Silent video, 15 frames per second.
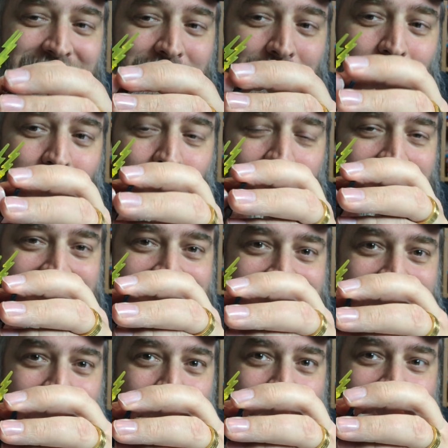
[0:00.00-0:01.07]
or he
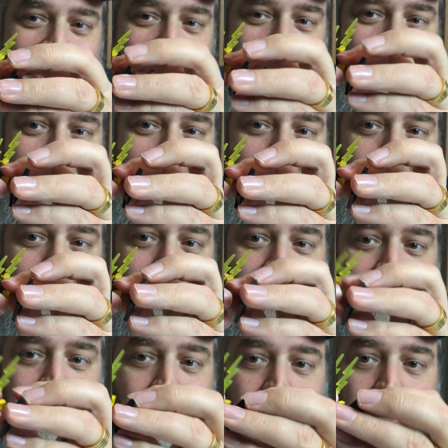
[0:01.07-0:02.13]
deals lightning.
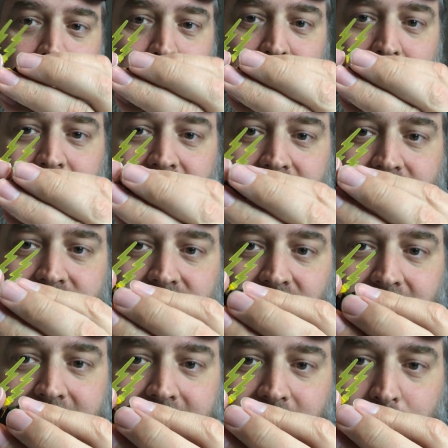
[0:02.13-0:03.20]
Maybe he's
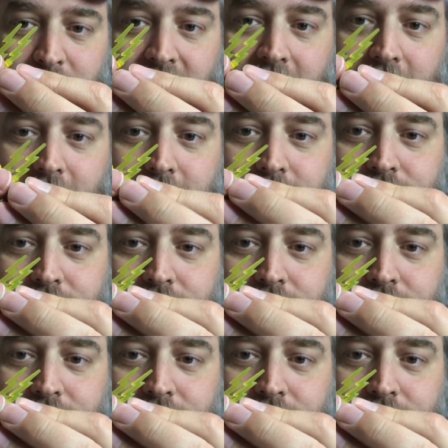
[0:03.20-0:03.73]
Lightning Man.